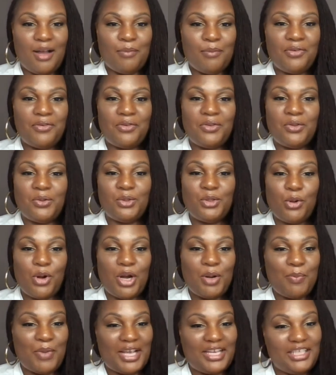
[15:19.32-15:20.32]
for those who are
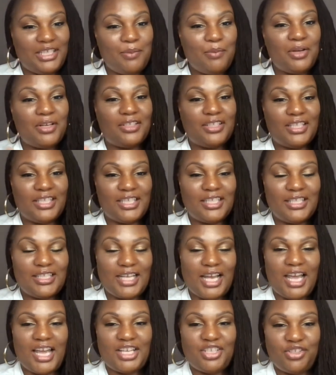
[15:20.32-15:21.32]
in my email list,
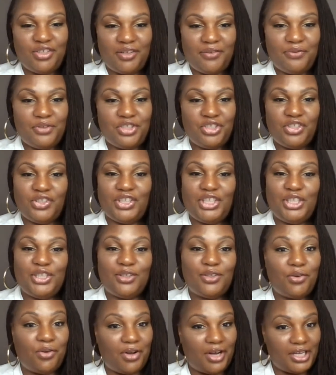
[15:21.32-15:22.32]
I actually officially
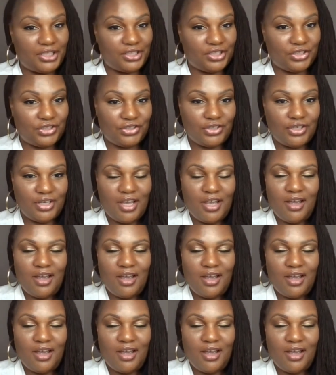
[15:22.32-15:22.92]
launch